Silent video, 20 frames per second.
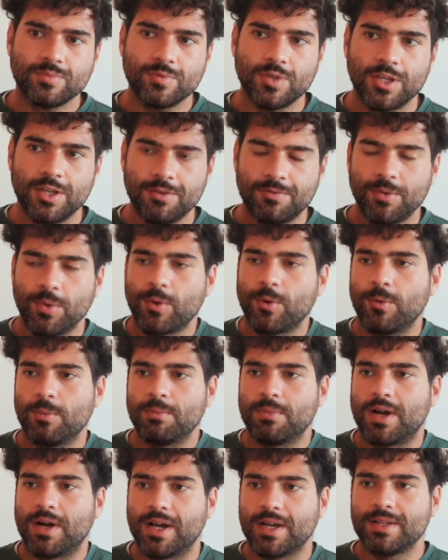if you
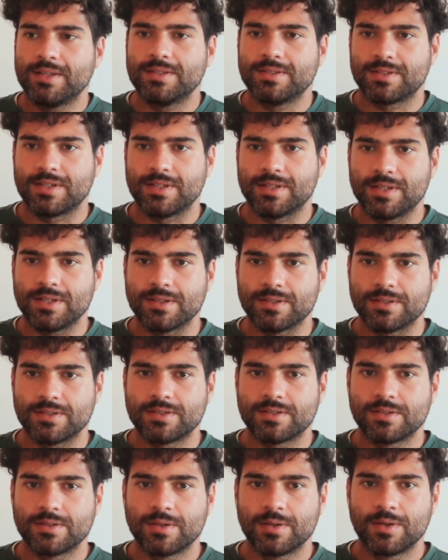combine these
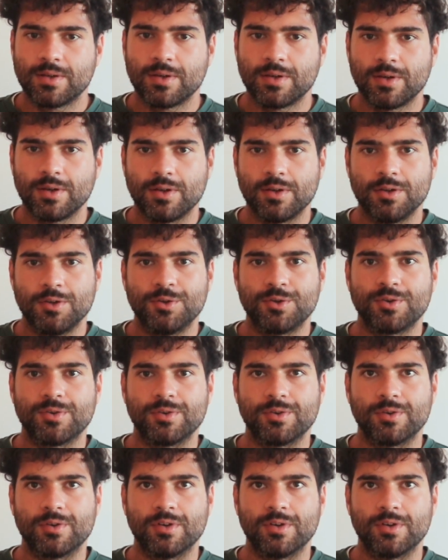ideas, you're